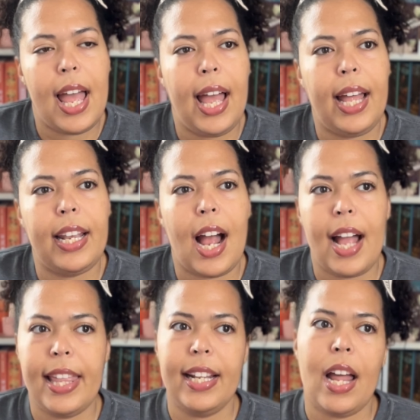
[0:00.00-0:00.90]
And
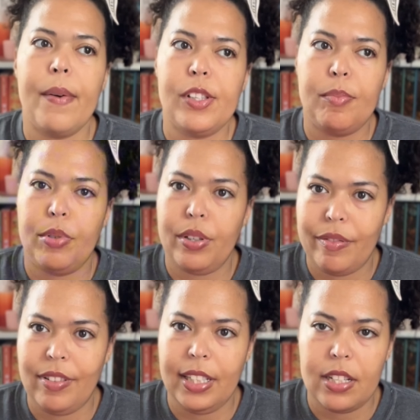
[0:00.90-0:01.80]
I think that was
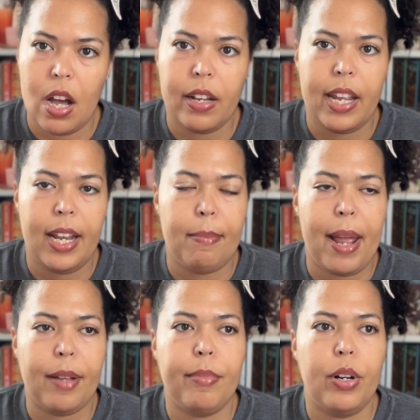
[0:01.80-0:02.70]
beautifully done in
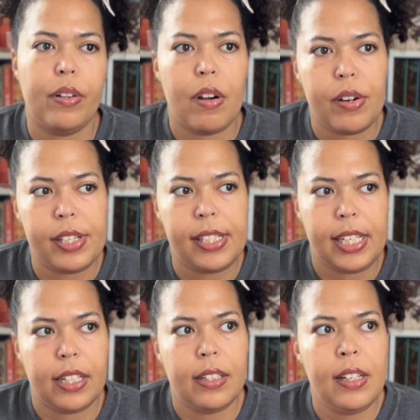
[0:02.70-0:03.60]
Beg, Borrow, or
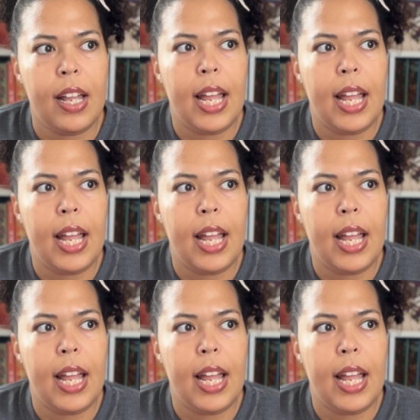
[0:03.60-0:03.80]
Steal.